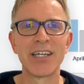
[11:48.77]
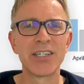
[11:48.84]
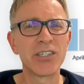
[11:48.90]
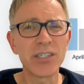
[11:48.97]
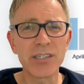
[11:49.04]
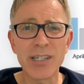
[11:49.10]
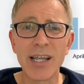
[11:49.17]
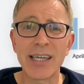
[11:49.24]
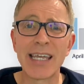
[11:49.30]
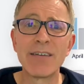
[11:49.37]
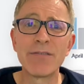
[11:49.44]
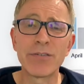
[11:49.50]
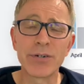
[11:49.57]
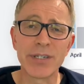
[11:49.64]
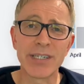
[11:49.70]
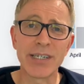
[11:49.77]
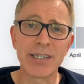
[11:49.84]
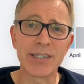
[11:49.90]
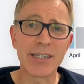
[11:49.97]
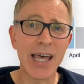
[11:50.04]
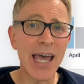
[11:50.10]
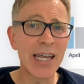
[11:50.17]
Just like
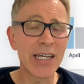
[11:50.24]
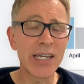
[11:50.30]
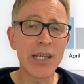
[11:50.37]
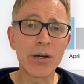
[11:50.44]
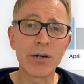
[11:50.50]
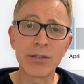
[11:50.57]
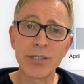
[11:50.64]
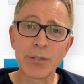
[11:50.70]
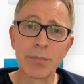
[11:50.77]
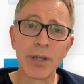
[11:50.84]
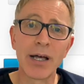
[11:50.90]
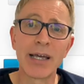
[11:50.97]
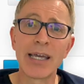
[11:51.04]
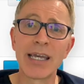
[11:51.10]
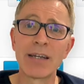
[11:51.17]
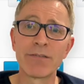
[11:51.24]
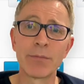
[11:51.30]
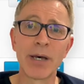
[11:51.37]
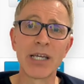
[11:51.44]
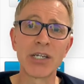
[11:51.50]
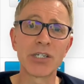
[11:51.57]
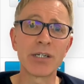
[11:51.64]
invoices, enter your supplier
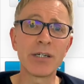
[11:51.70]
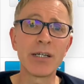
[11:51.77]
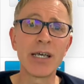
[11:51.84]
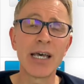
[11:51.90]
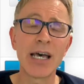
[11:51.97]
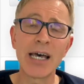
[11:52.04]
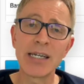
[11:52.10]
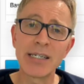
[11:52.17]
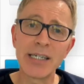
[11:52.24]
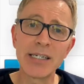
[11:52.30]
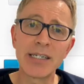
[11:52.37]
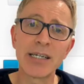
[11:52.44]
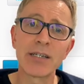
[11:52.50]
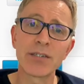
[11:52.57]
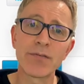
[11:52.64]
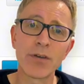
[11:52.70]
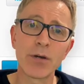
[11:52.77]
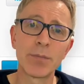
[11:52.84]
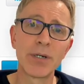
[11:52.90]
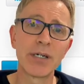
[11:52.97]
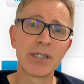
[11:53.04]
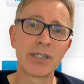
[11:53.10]
information and details of your
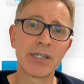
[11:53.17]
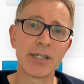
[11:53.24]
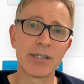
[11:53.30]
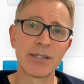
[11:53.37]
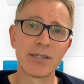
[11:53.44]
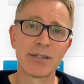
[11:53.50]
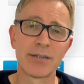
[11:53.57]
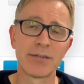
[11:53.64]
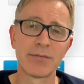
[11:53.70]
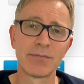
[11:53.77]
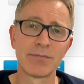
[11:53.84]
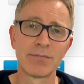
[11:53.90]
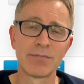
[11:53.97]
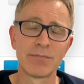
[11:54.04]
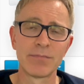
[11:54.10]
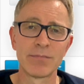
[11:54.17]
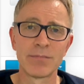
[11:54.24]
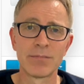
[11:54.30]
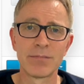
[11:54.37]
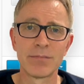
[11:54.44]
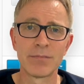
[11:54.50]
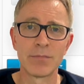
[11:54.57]
purchase.
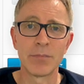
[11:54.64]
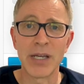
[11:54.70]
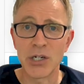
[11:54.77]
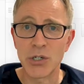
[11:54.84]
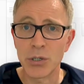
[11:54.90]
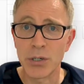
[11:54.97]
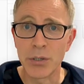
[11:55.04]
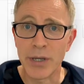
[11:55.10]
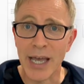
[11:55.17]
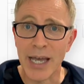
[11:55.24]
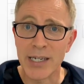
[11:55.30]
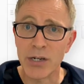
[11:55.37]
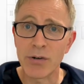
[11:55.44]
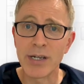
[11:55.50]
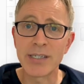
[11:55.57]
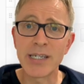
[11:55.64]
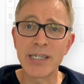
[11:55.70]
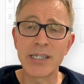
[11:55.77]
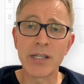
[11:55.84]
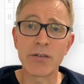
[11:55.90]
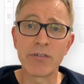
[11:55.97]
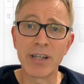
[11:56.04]
Make sure you categorize it
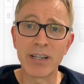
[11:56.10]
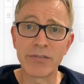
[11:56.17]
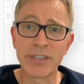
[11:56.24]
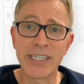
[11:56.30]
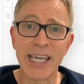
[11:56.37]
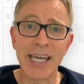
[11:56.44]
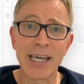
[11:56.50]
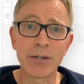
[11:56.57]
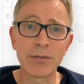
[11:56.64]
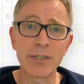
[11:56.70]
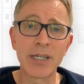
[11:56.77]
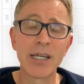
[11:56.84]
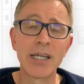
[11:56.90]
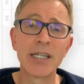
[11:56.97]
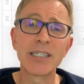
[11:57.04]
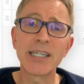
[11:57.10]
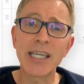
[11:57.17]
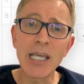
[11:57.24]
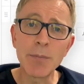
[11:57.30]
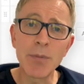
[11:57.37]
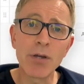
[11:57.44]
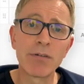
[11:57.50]
to the relevant account to
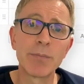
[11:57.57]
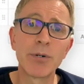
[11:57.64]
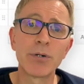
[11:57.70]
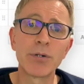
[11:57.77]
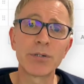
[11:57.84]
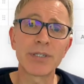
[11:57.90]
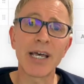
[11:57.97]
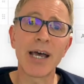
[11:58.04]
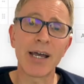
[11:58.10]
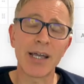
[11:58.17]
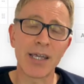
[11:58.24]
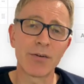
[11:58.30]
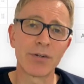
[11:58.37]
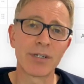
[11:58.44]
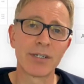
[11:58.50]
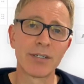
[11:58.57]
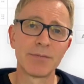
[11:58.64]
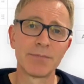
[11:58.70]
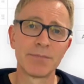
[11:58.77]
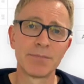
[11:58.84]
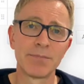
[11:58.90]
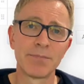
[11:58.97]
keep your reports accurate.
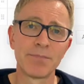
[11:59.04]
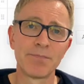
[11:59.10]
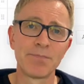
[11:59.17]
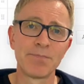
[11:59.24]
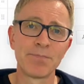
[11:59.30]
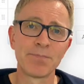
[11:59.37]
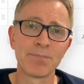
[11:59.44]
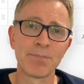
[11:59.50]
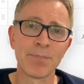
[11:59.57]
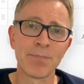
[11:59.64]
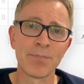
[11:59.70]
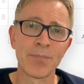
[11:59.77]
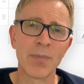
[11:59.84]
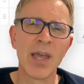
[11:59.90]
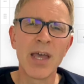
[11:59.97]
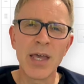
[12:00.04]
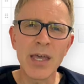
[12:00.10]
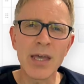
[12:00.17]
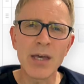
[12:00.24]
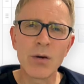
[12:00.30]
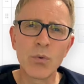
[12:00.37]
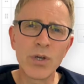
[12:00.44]

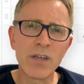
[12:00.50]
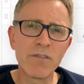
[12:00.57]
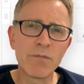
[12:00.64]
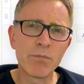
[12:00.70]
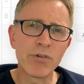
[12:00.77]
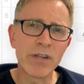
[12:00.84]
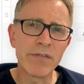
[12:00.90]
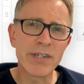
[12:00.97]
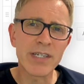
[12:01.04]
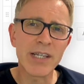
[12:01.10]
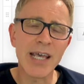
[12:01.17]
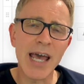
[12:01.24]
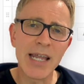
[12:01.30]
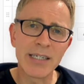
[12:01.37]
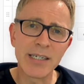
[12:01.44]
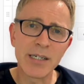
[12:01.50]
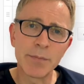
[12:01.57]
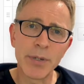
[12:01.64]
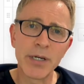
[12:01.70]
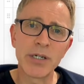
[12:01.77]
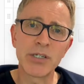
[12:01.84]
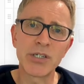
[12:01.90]
Here we've previously entered a
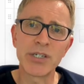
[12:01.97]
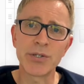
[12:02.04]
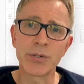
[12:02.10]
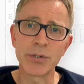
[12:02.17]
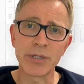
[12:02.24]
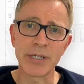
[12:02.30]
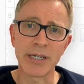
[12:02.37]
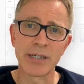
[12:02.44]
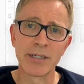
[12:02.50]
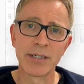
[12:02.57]
purchase order.